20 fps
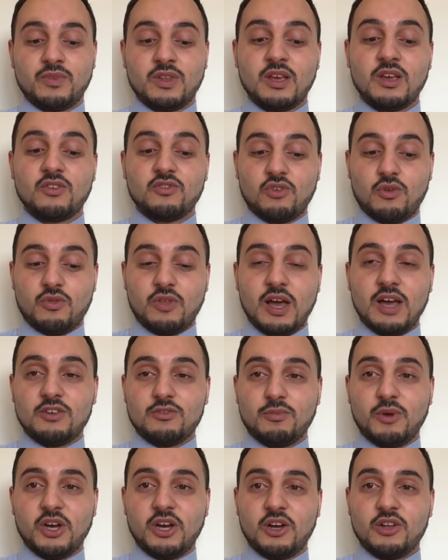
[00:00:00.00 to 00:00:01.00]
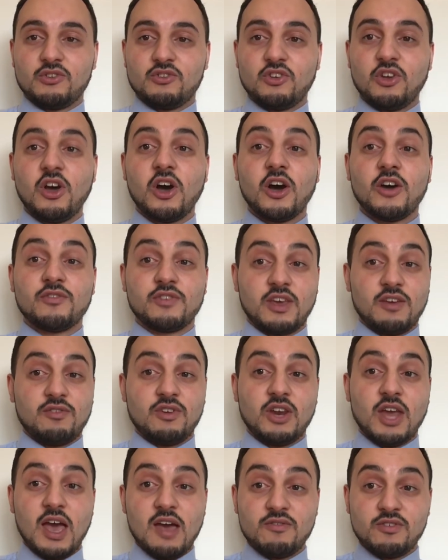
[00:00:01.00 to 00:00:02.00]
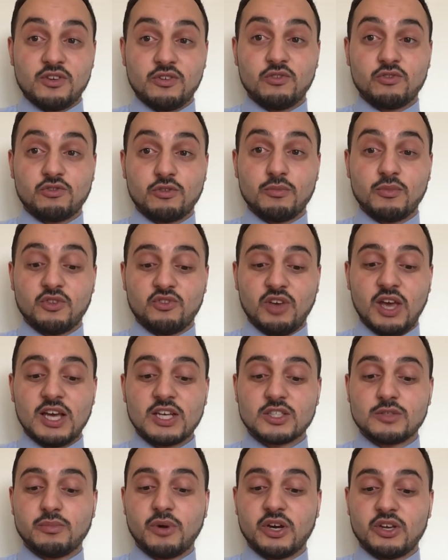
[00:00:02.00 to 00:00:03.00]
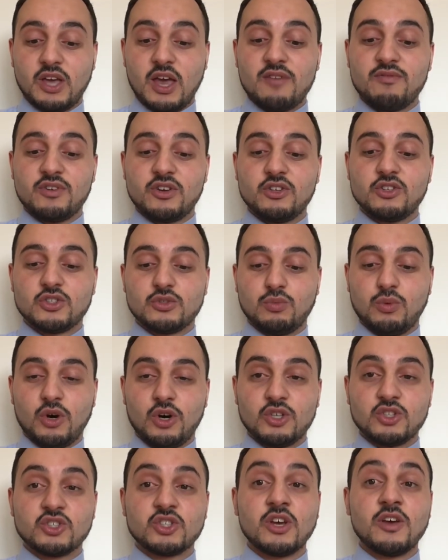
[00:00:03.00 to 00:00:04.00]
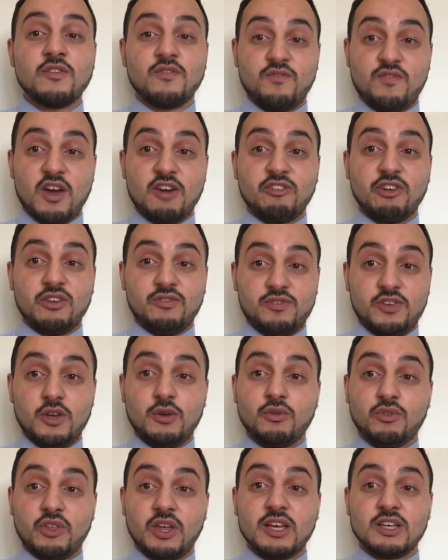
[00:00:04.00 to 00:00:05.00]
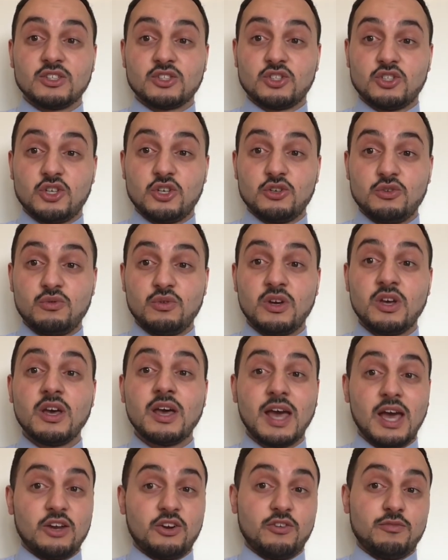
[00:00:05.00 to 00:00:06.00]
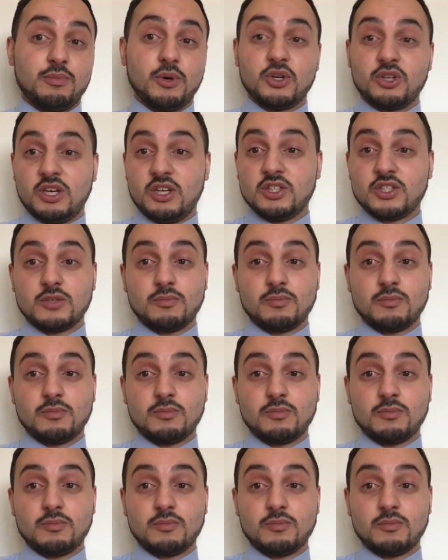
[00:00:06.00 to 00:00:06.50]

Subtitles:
So that is my answer. I've given evidence from the text. My evidence was very few things do, and I've put it into